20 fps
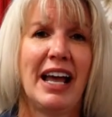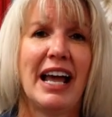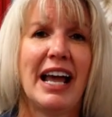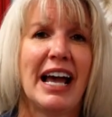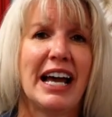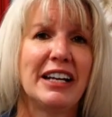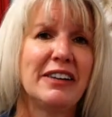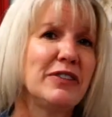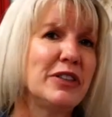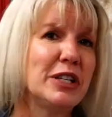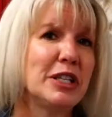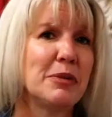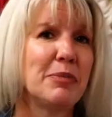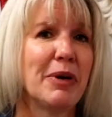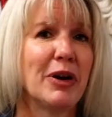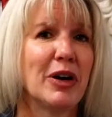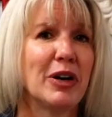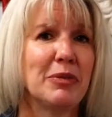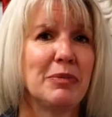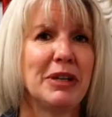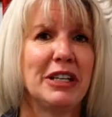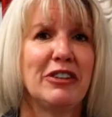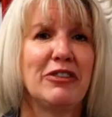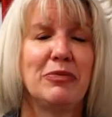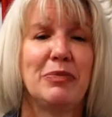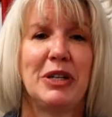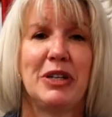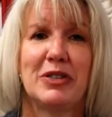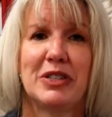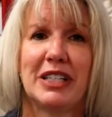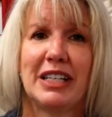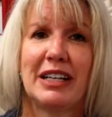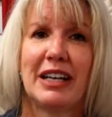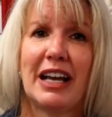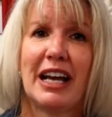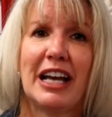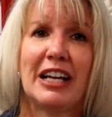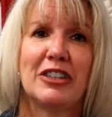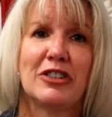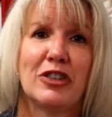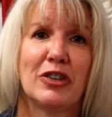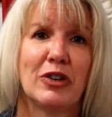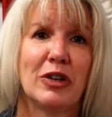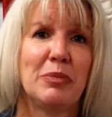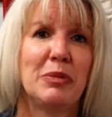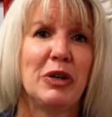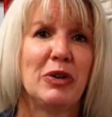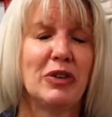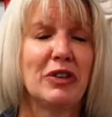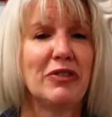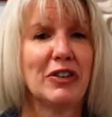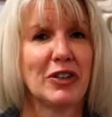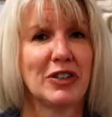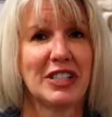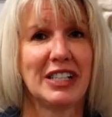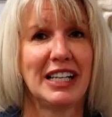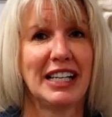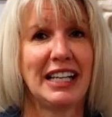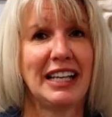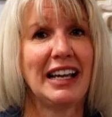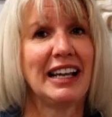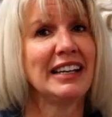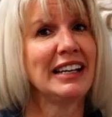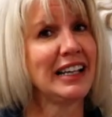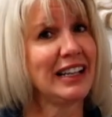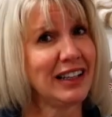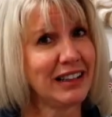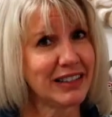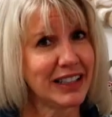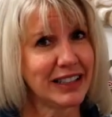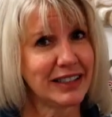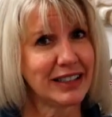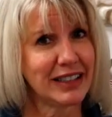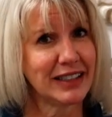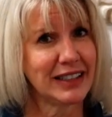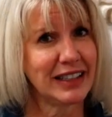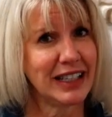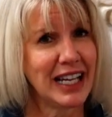head of the Department of Music at Durham University in England.